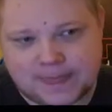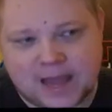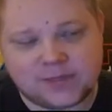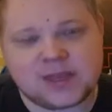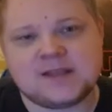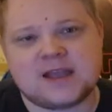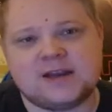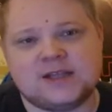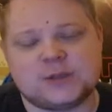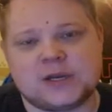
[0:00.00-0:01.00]
I think they
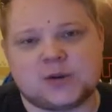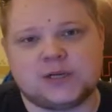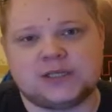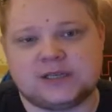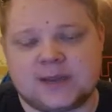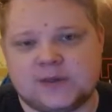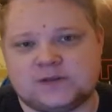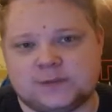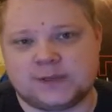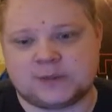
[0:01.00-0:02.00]
need to increase the damage
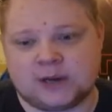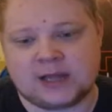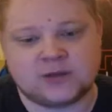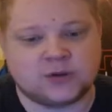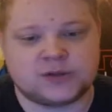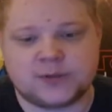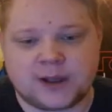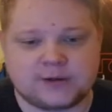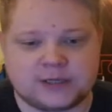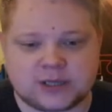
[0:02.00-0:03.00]
from this one. I talked to you
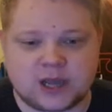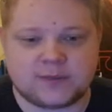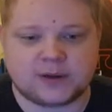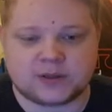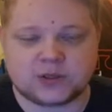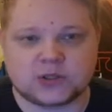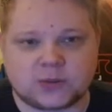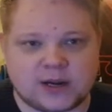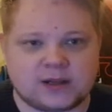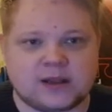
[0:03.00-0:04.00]
about the sniper and I told you
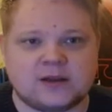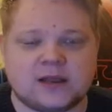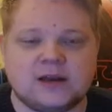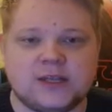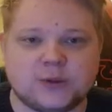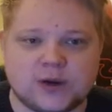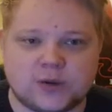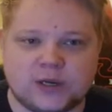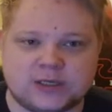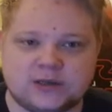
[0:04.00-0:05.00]
already, they, they need to
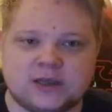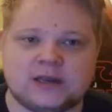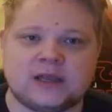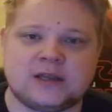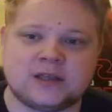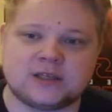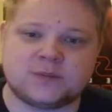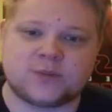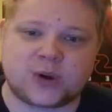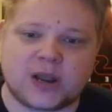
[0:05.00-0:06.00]
increase it. it. It
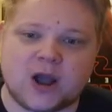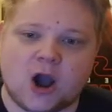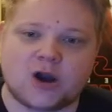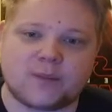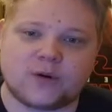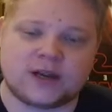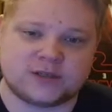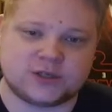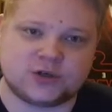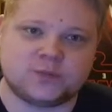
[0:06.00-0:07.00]
doesn't break armor
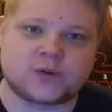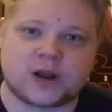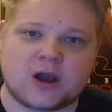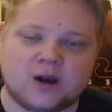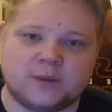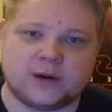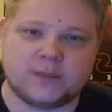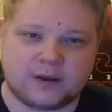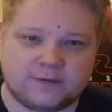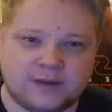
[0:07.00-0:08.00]
as it should break armor in
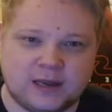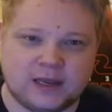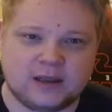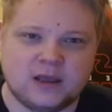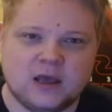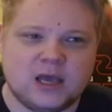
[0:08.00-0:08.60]
my feeling.